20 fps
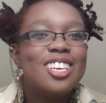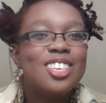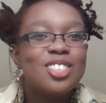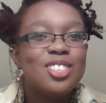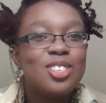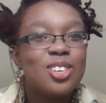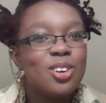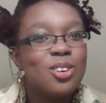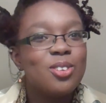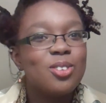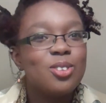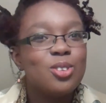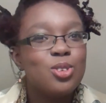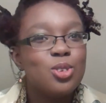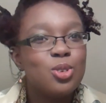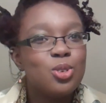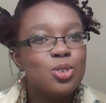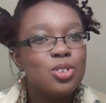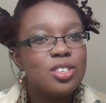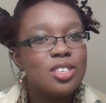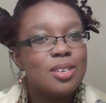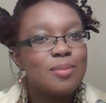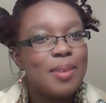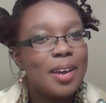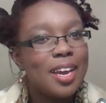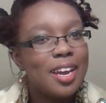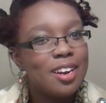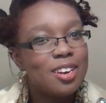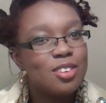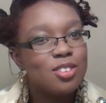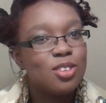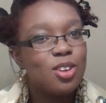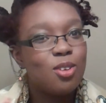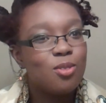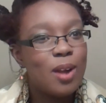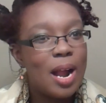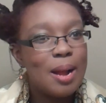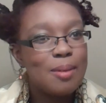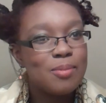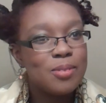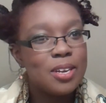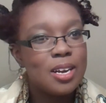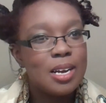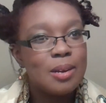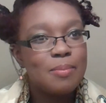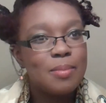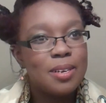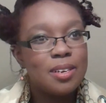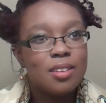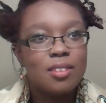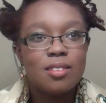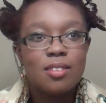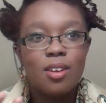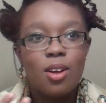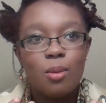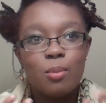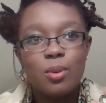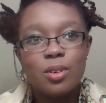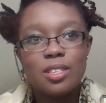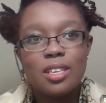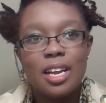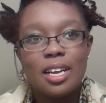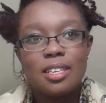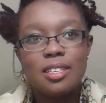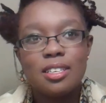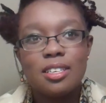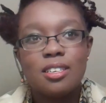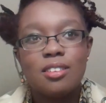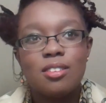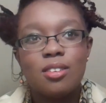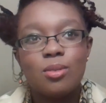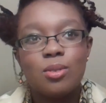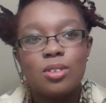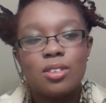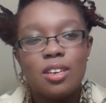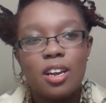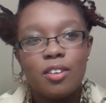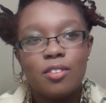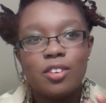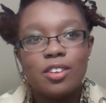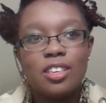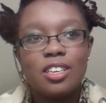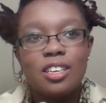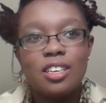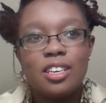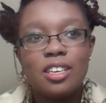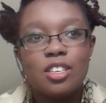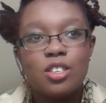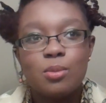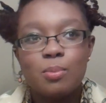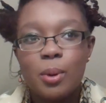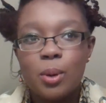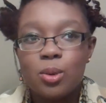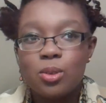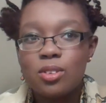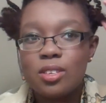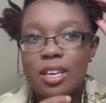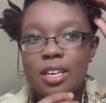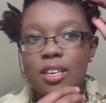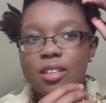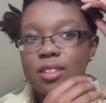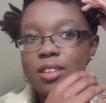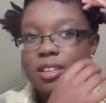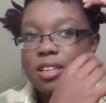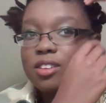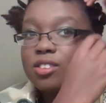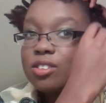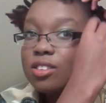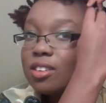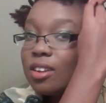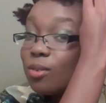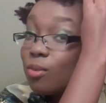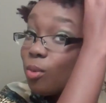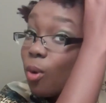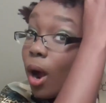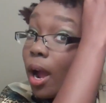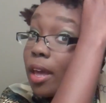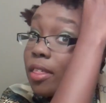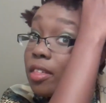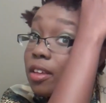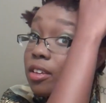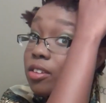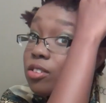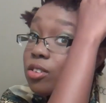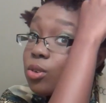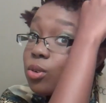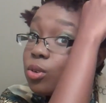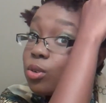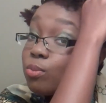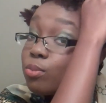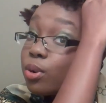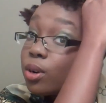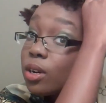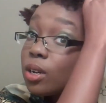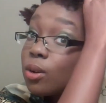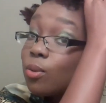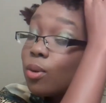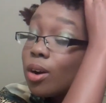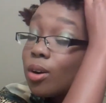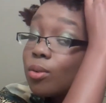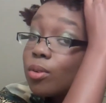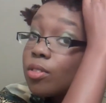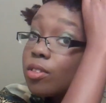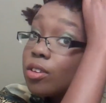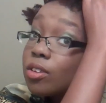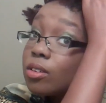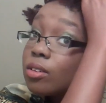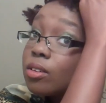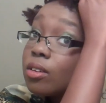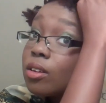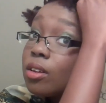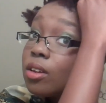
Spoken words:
So usually my hair is all wrapped up and it's all protected, so it's not really exposed to anything. That's why I think it's doing pretty well with the